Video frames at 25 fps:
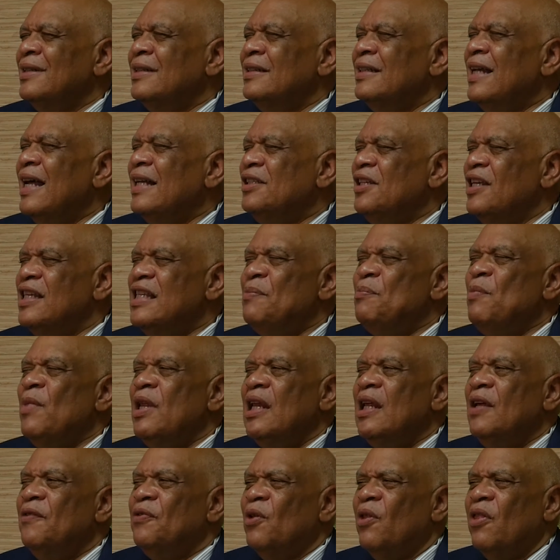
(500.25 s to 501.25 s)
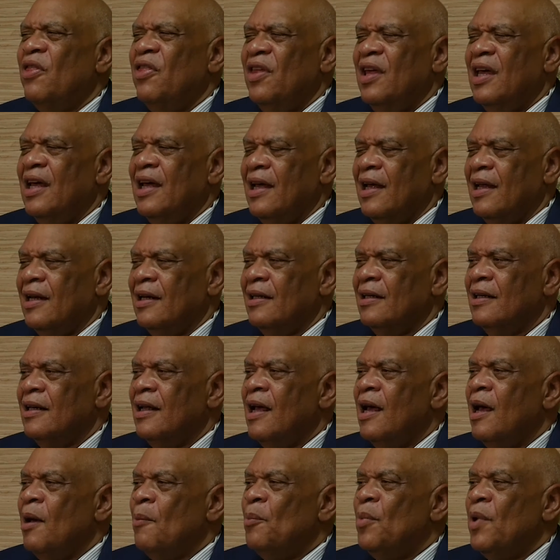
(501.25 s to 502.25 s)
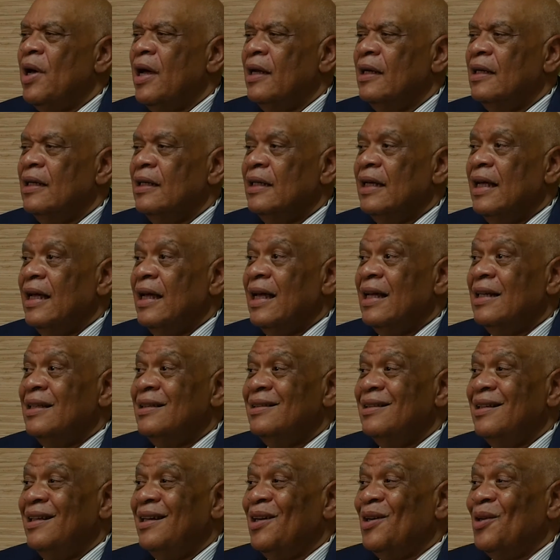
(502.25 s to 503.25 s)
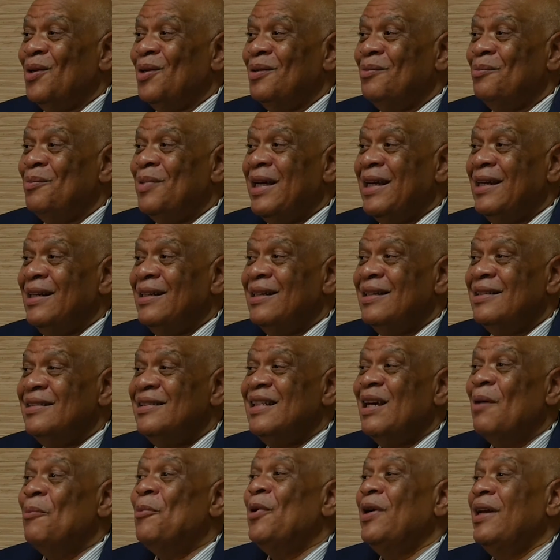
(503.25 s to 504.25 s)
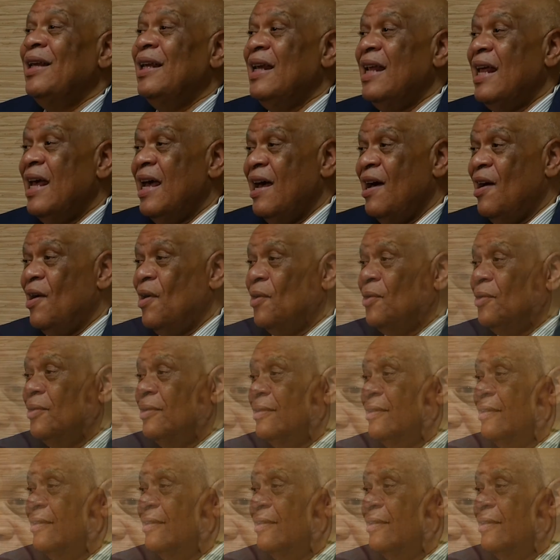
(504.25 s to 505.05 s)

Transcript: not just meaningful then, but, and, you know, but jeopardy now,